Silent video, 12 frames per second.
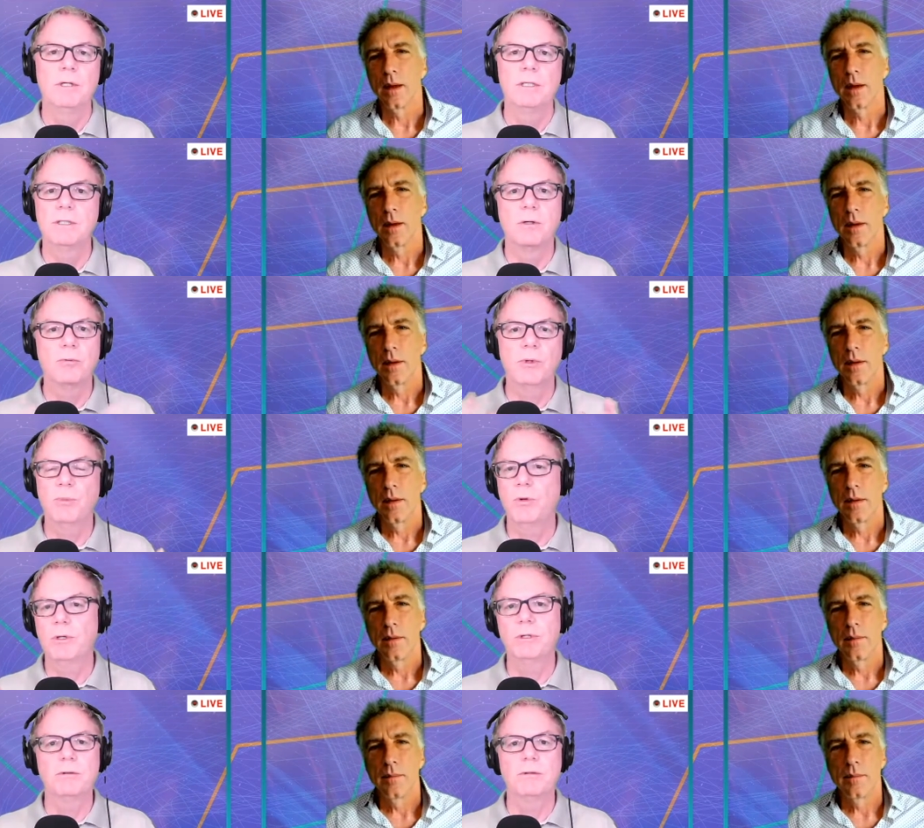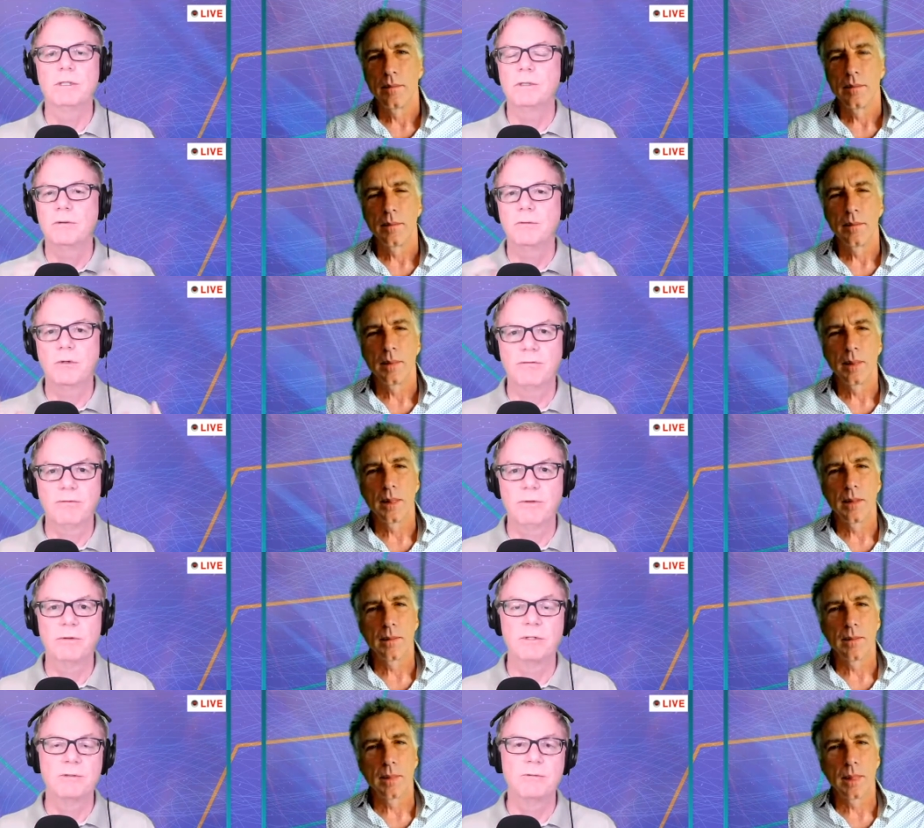Speaker 1: don't report to you, that don't work for you,
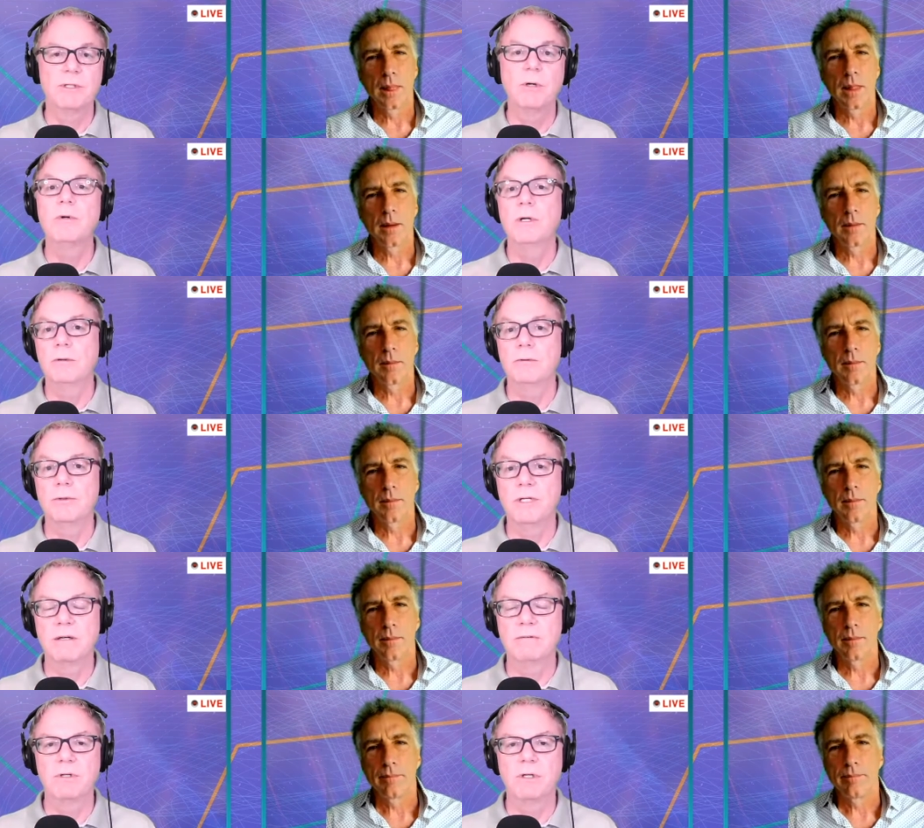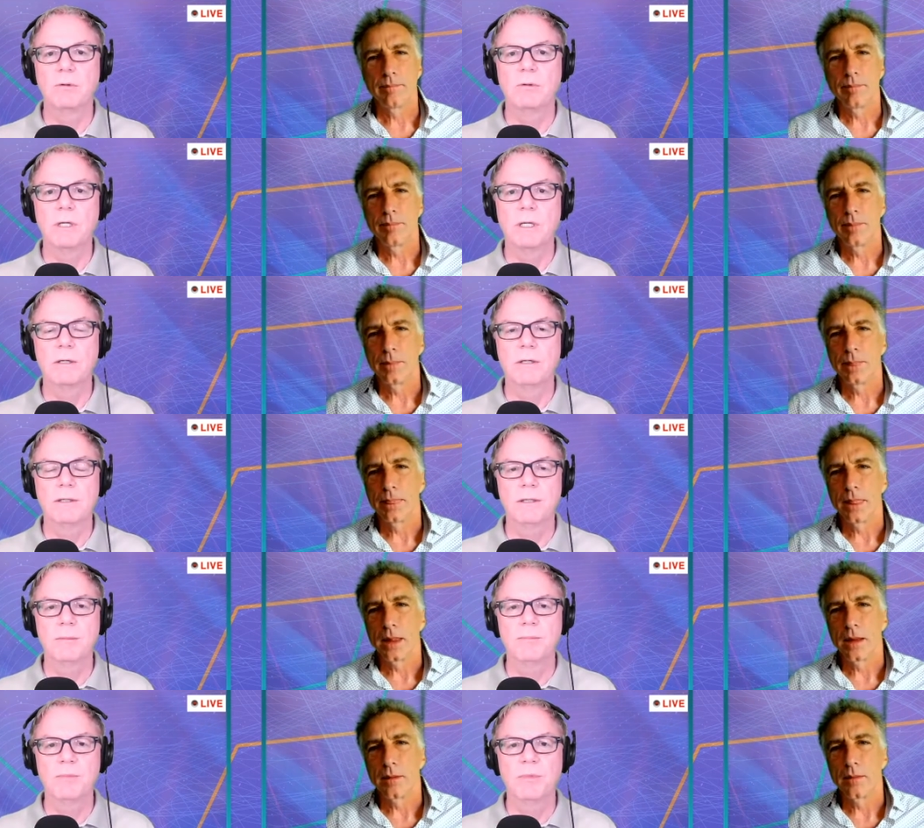that you don't own, you haven't acquired? Um,
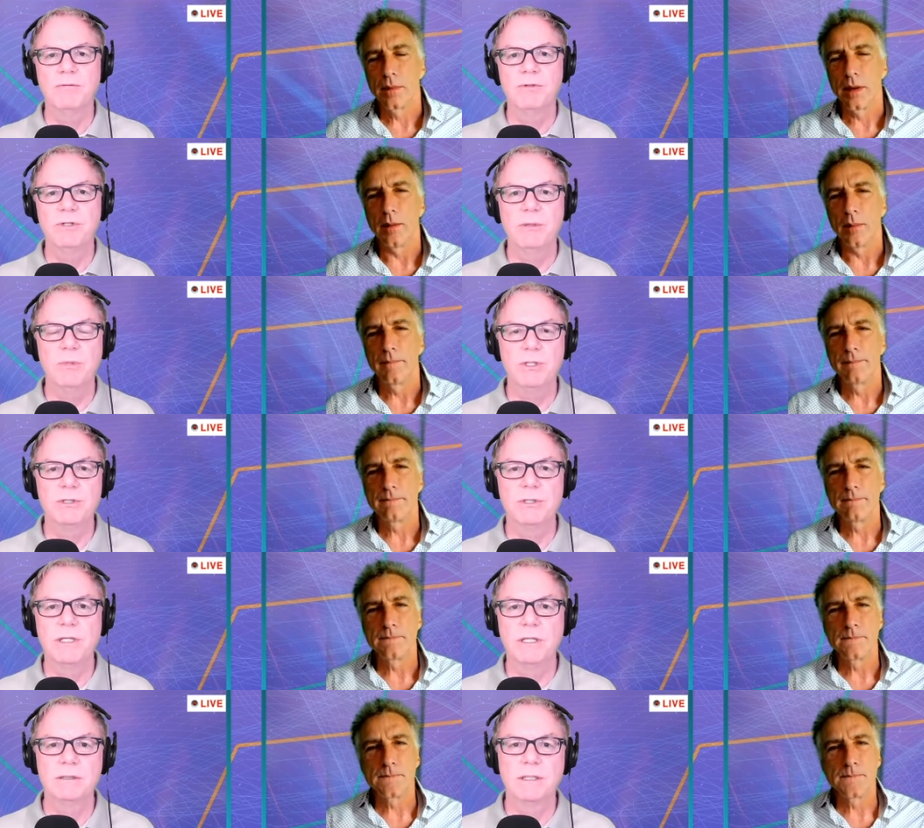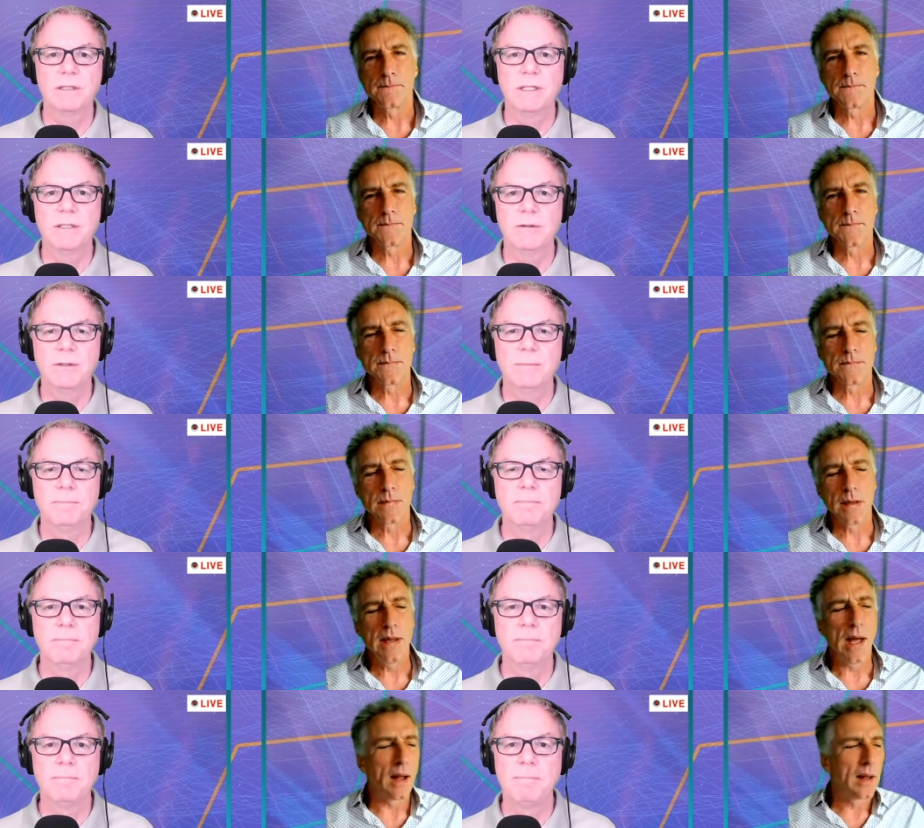have you done much yeah. in that category?
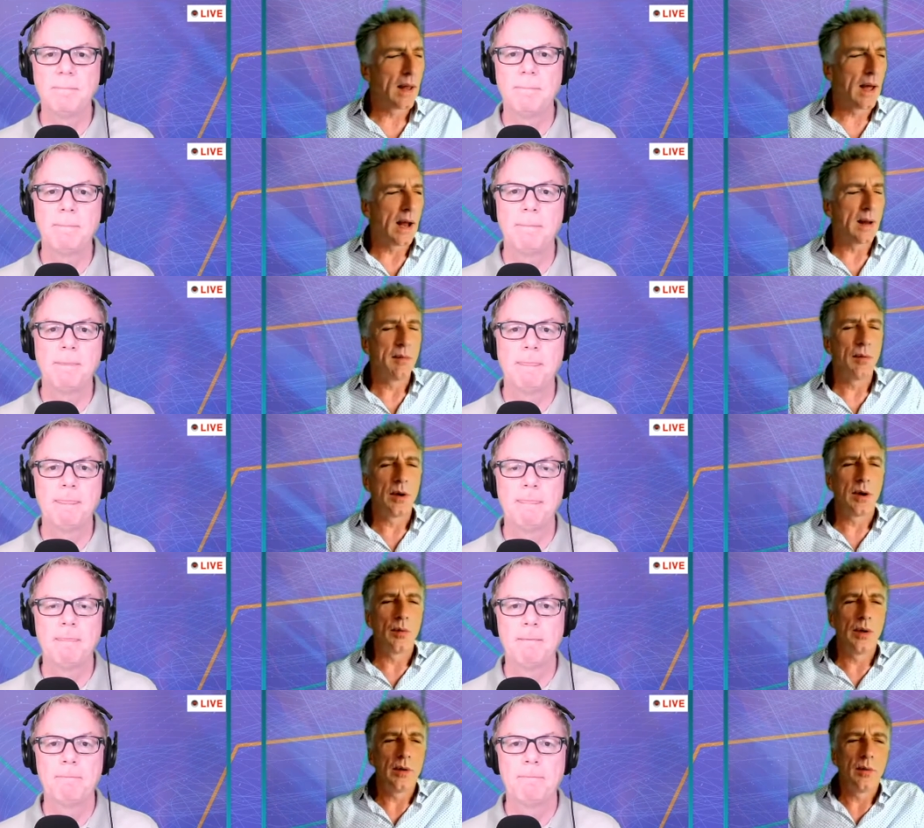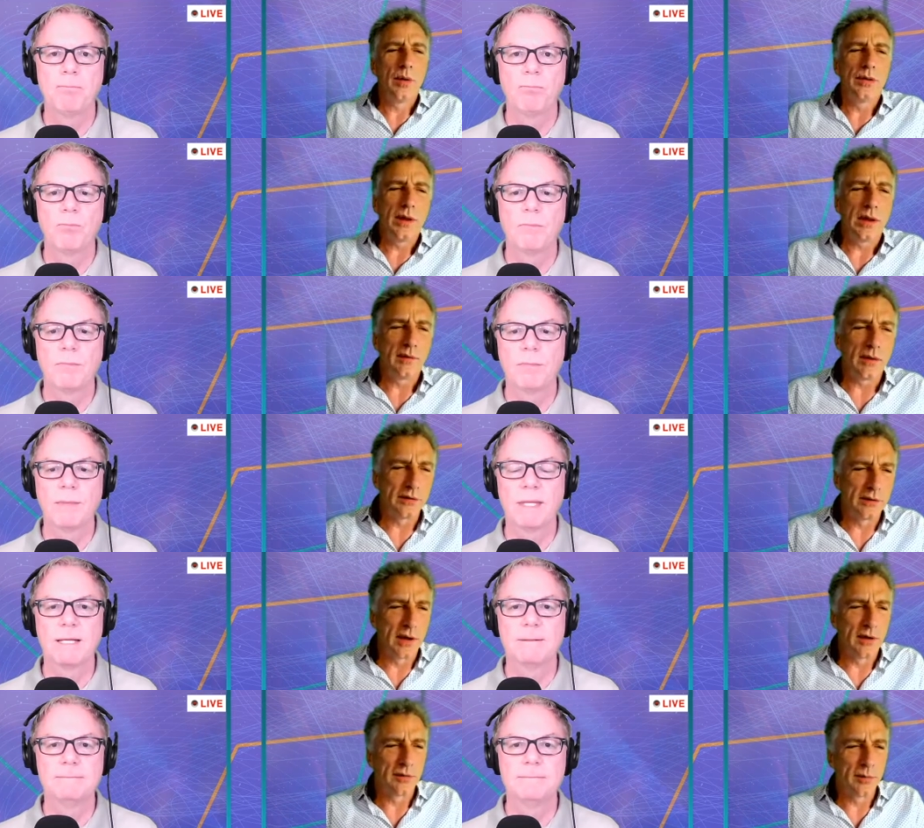
Speaker 2: Yeah, a lot. I mean, we're, we we think of
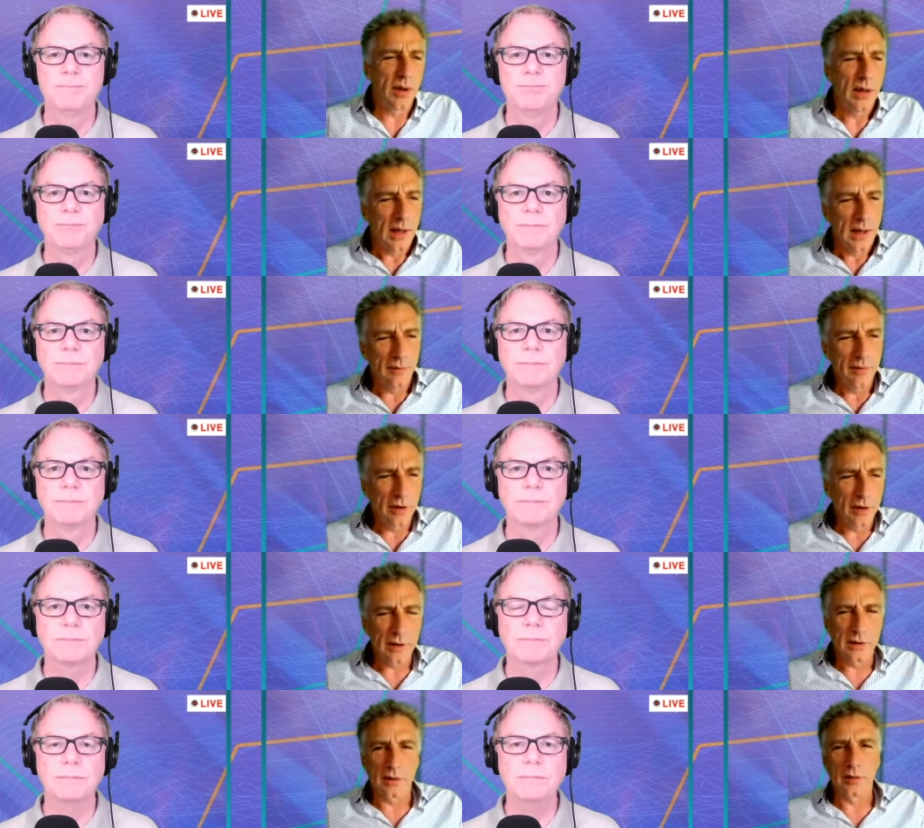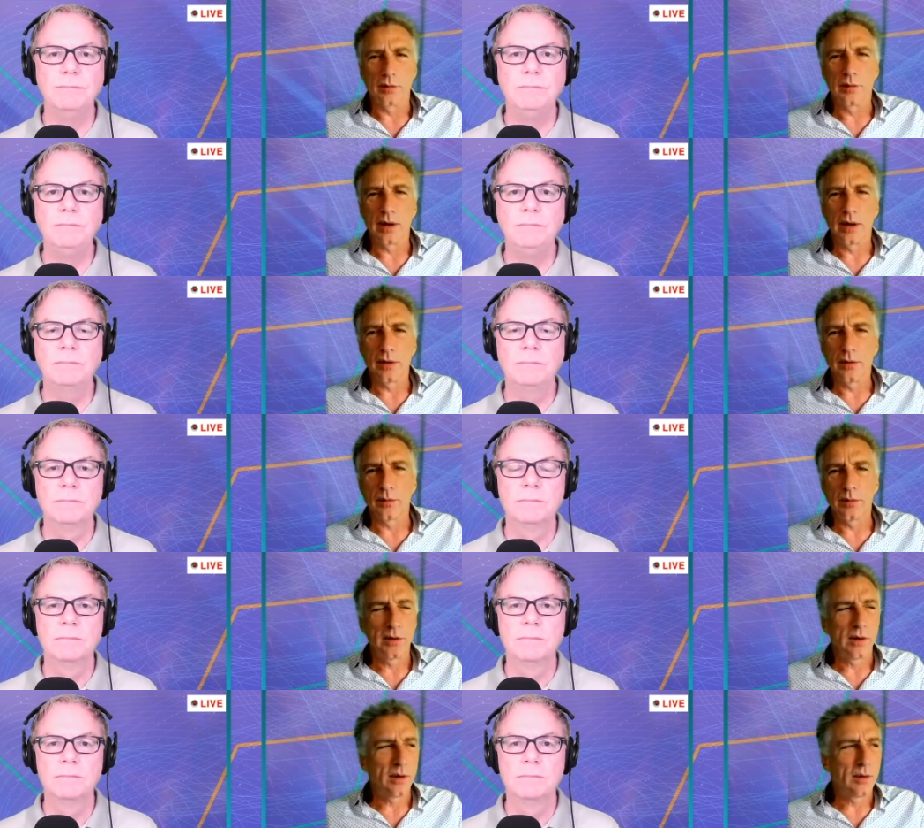ourselves, but if you look at the
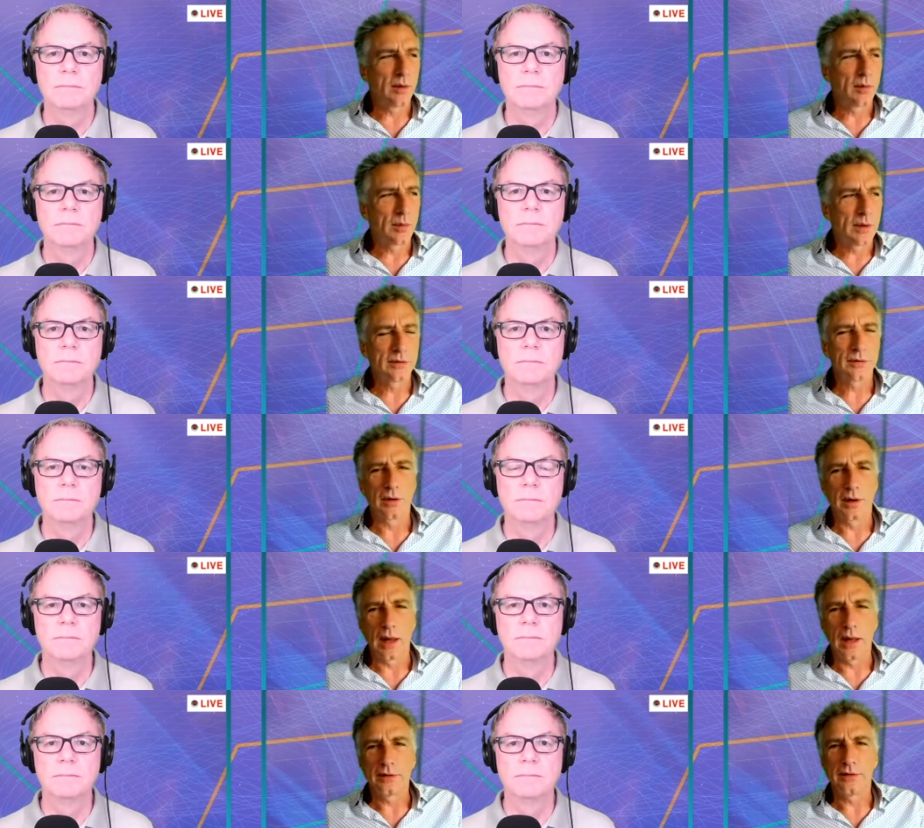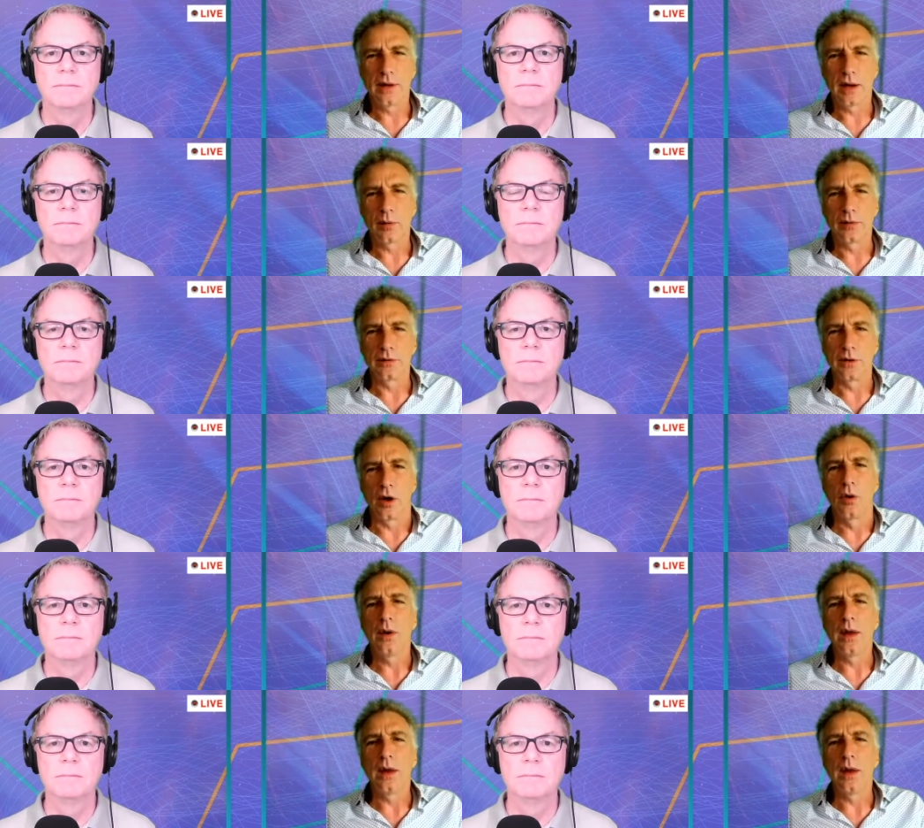the the original Logitech was an